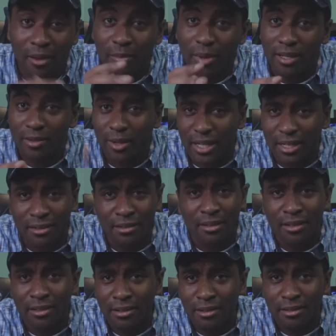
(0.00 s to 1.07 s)
By the way,
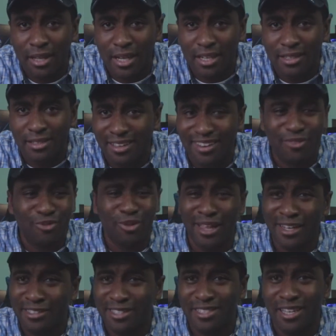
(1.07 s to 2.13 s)
like I said, if you
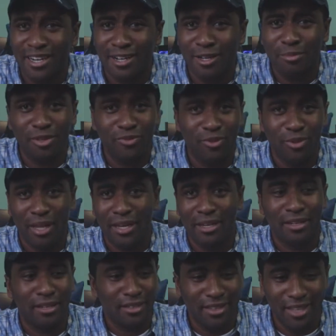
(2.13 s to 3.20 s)
like the setup, if you
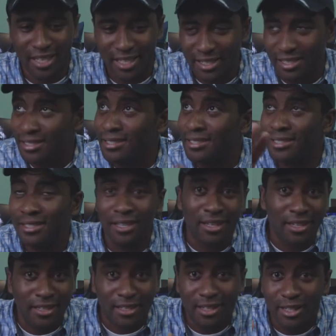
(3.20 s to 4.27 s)
like this
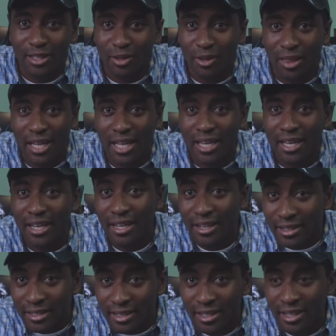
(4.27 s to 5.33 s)
little thing
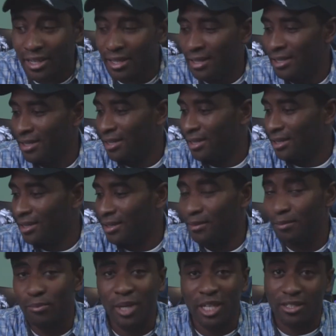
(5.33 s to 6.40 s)
here,
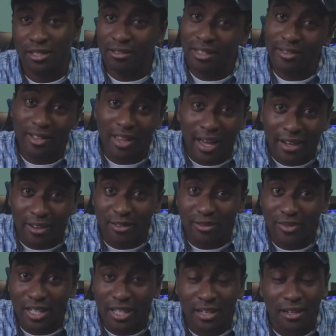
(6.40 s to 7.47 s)
make sure you leave a like on the
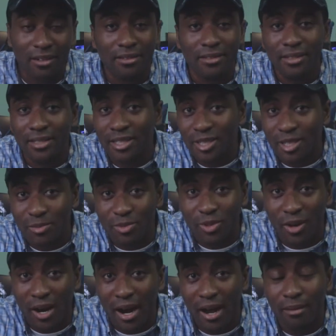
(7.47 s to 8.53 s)
video and
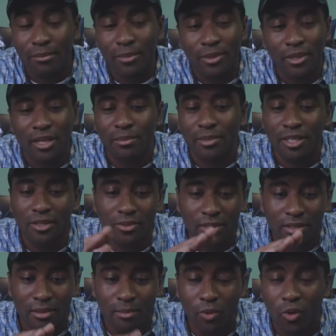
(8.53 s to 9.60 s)
subscribe. I'm gonna be doing
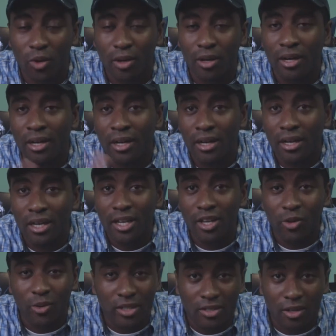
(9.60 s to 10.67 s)
some more
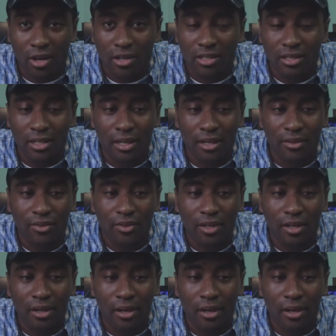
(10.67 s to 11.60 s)
EOS R stuff.